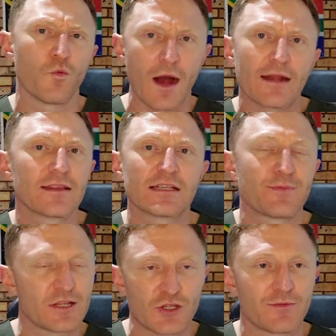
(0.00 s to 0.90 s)
why did they
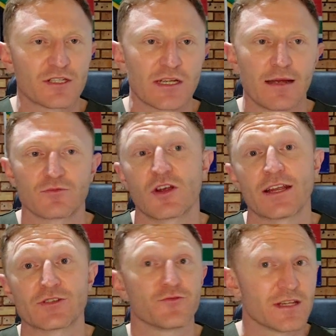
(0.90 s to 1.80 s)
spend so much time
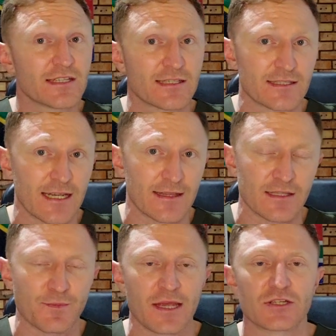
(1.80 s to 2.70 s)
trying to resuscitate
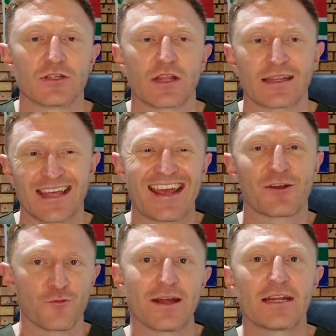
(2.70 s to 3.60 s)
this patient that they had
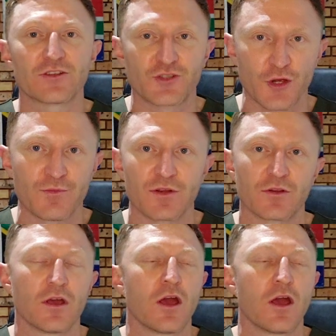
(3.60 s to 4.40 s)
already determined